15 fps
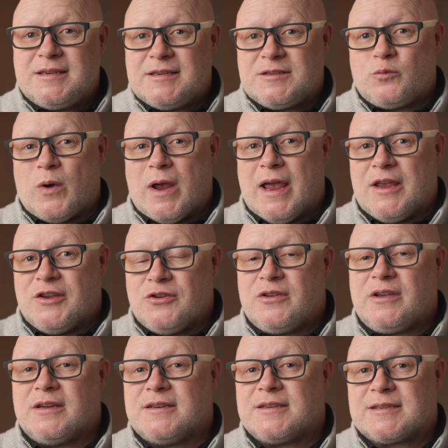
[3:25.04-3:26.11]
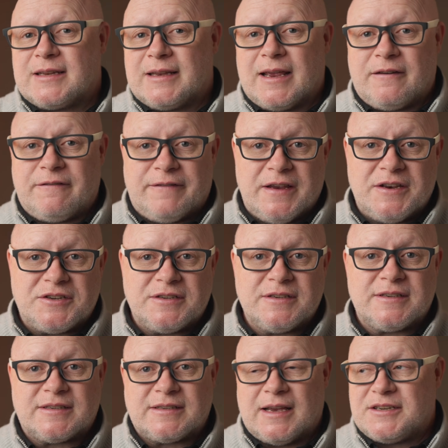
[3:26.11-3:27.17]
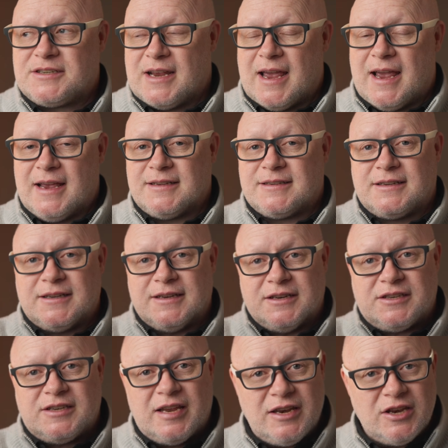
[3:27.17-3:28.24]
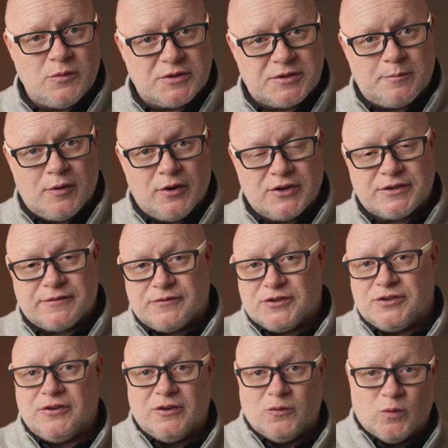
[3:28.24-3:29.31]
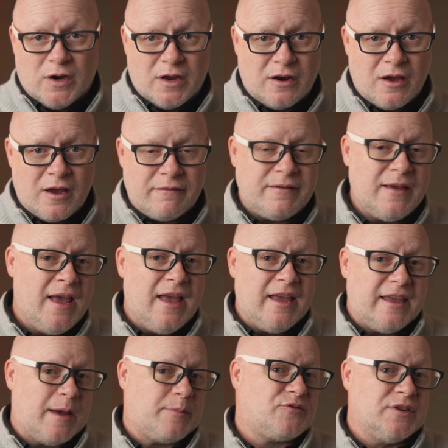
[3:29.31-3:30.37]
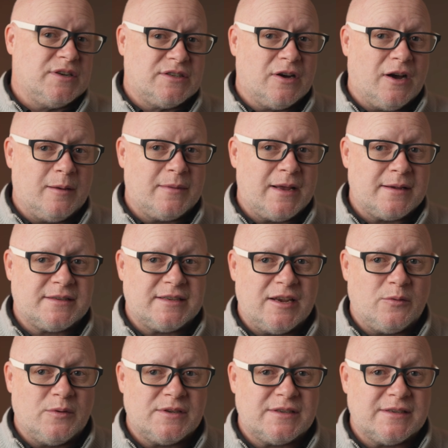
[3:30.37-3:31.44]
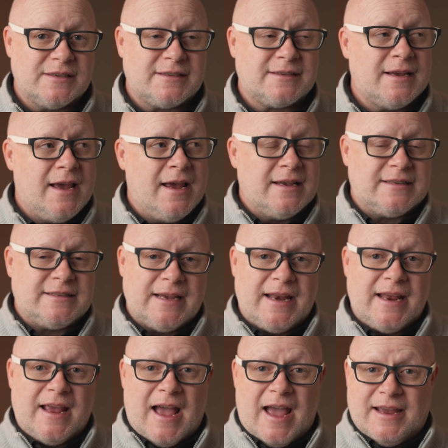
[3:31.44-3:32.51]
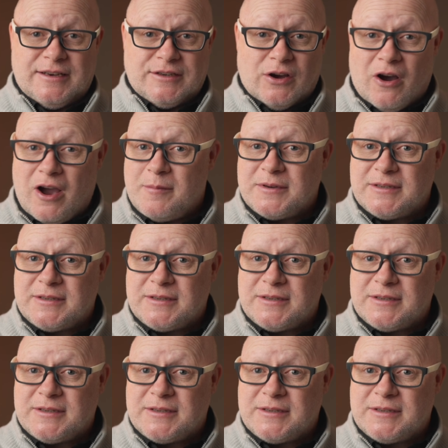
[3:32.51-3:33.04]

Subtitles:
is where you can select features such as continuous burst for shooting wildlife, capturing time-lapse sequences, setting a timer